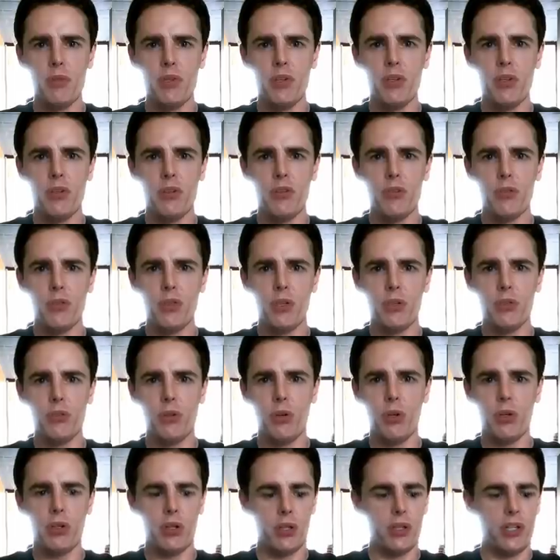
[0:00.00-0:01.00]
so you're
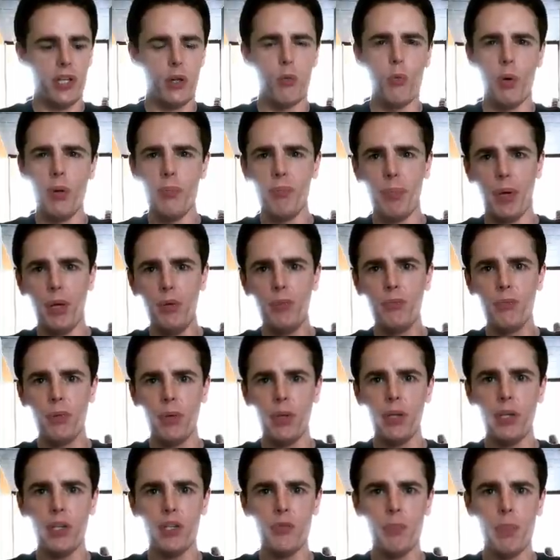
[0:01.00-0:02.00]
talking like £1
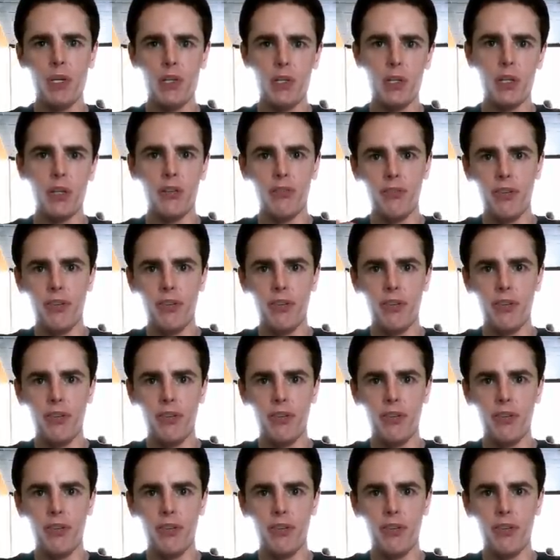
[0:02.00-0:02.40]
British, basically.